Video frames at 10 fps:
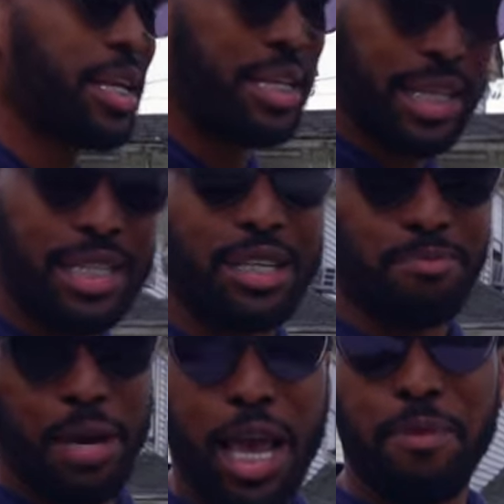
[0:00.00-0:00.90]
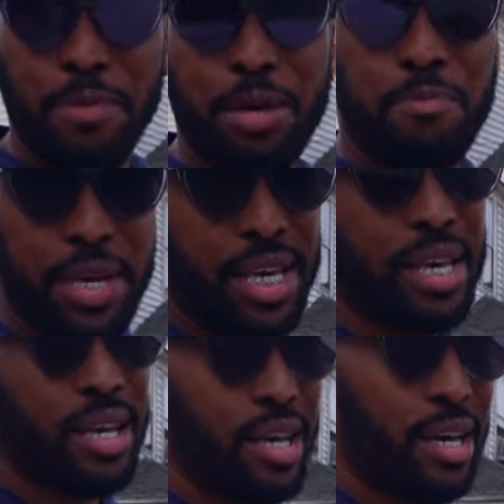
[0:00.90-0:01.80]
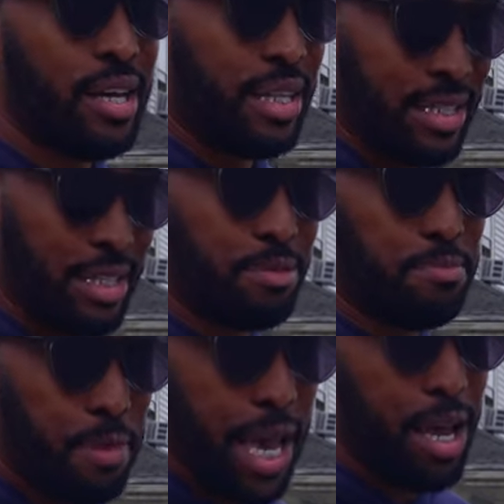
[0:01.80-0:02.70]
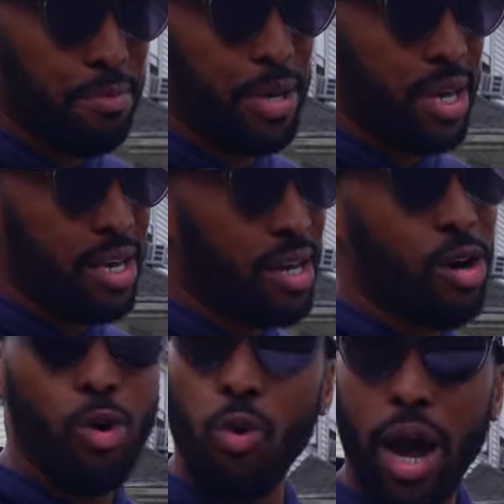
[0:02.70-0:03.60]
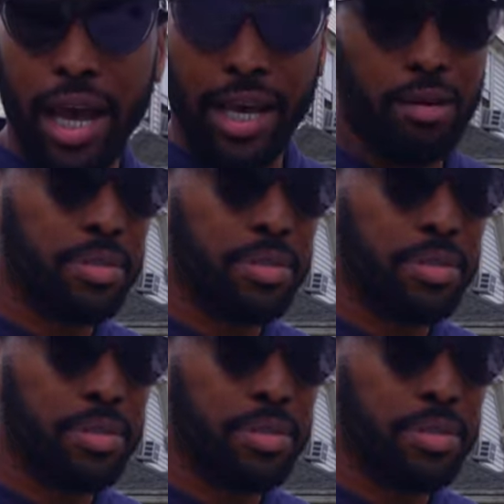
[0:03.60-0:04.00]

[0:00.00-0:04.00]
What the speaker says: this has made me me. This has made me who I am